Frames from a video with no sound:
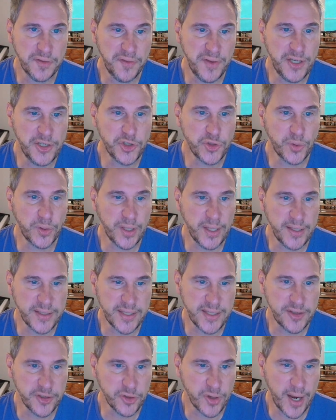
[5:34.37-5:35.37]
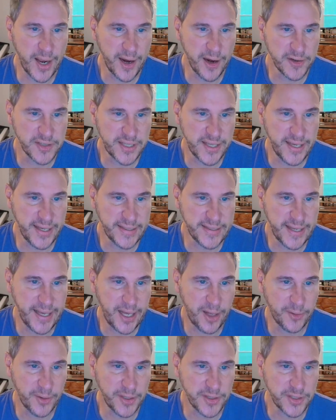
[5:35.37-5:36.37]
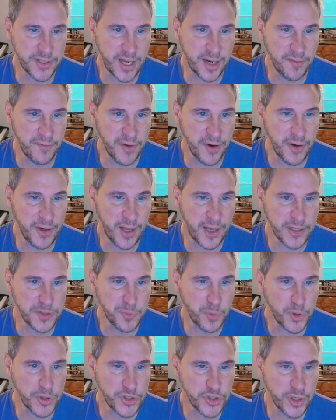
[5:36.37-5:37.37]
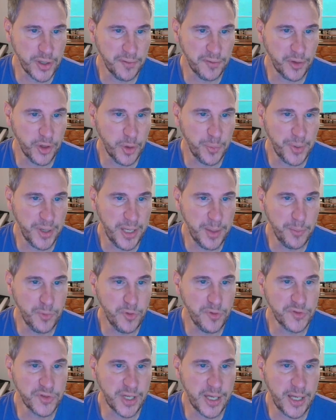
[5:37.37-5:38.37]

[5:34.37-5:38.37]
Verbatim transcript: Eventually, see the dry air is kicked out and it's got a very nice moisture envelope and it moves